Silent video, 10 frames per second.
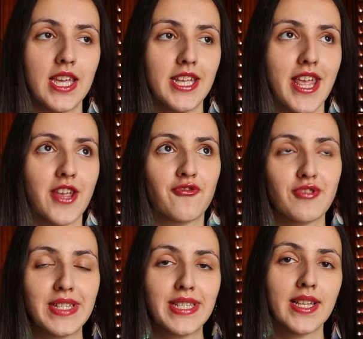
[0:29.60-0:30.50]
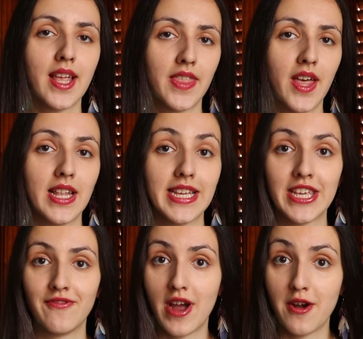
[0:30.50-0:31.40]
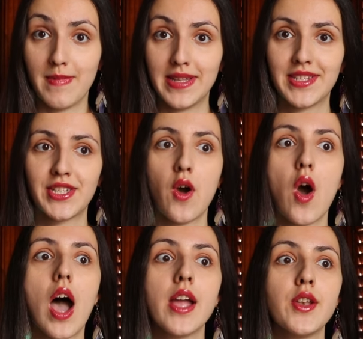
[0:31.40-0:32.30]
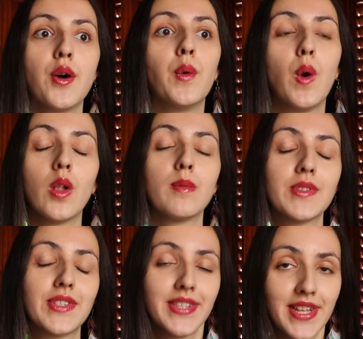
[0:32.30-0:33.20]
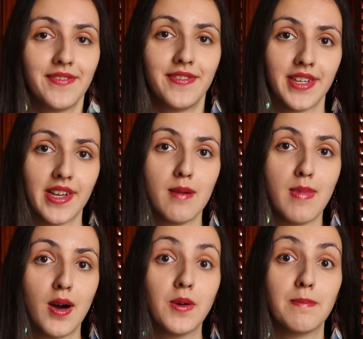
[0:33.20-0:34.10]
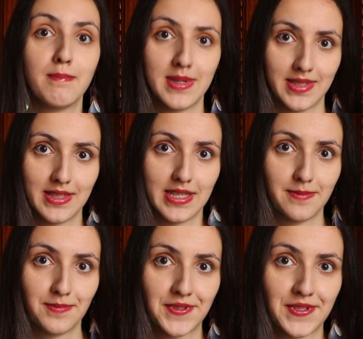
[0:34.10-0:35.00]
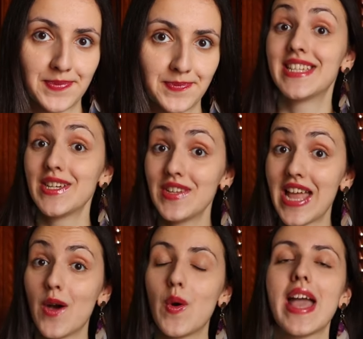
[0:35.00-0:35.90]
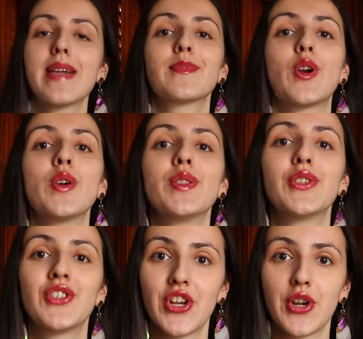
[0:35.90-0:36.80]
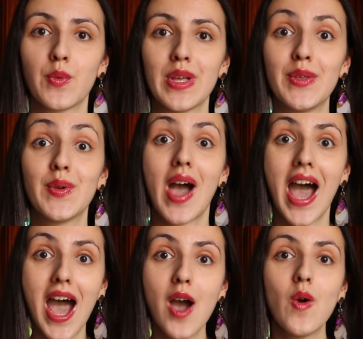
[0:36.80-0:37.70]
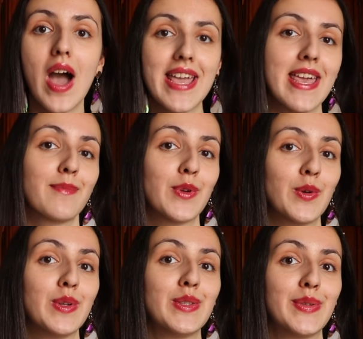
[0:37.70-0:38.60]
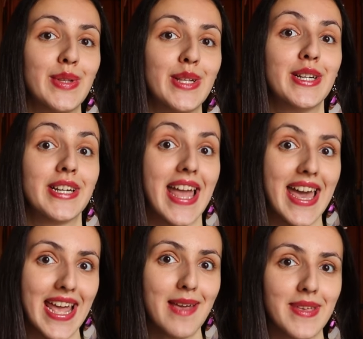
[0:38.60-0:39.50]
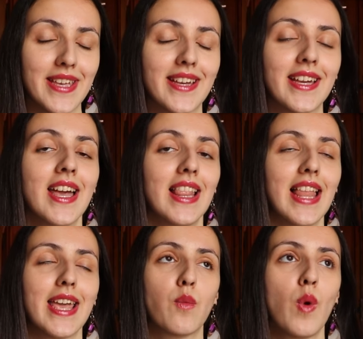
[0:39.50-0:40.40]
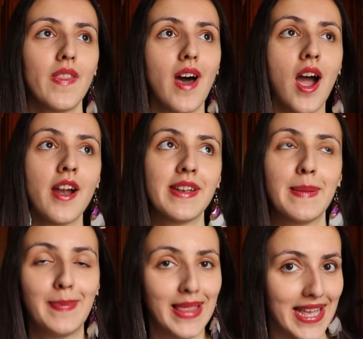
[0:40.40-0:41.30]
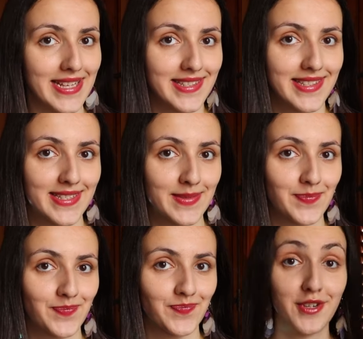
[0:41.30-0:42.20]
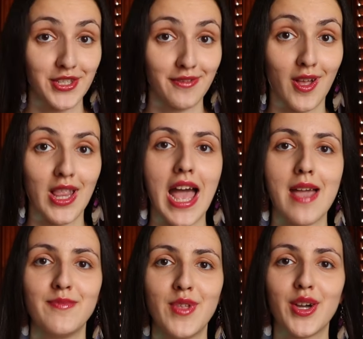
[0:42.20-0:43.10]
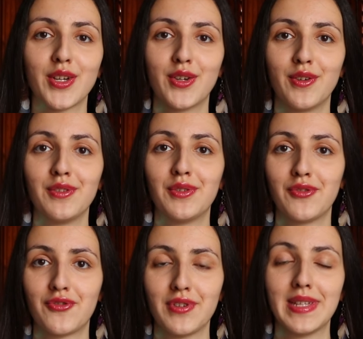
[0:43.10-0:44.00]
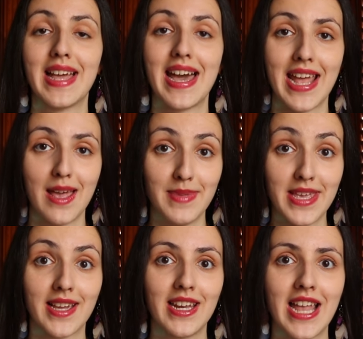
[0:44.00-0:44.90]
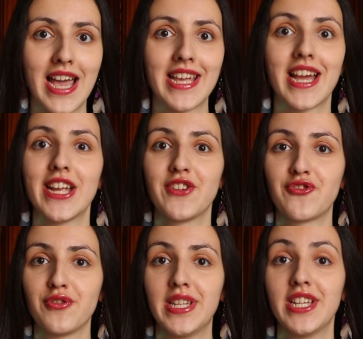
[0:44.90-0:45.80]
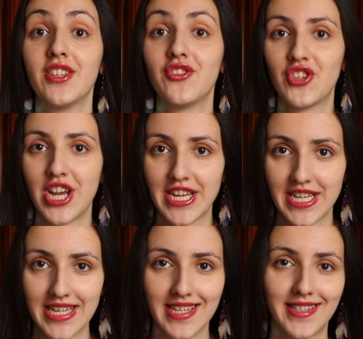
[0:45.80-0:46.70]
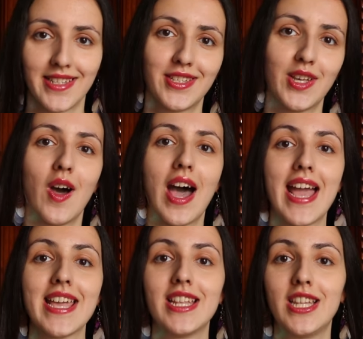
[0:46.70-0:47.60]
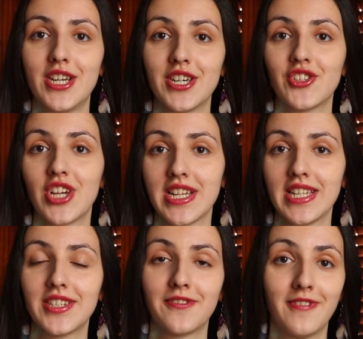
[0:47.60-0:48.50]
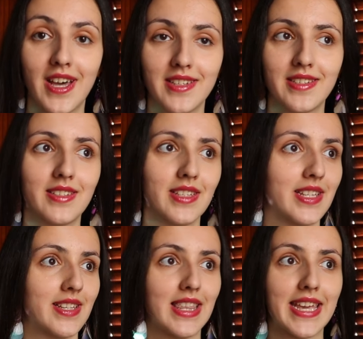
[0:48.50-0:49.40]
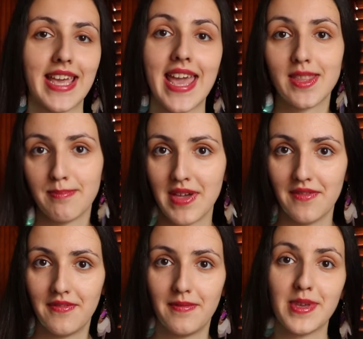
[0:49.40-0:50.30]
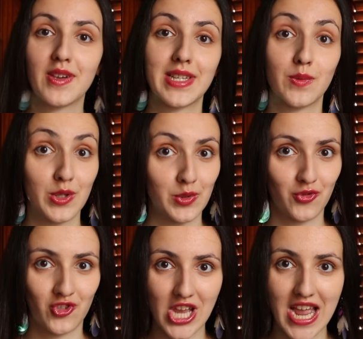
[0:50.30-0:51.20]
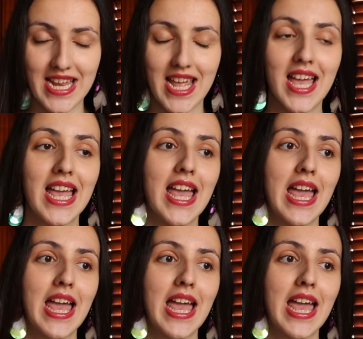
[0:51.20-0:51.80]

in in a Christian Catholic environment, so I know almost nothing about Muslims. So now I am going to share with you how I am going to learn Arabic, like what are the plans. First of all, I'm not going to treat Arabic like I treated Chinese. So I learned Chinese fast in like eight months because I went to China.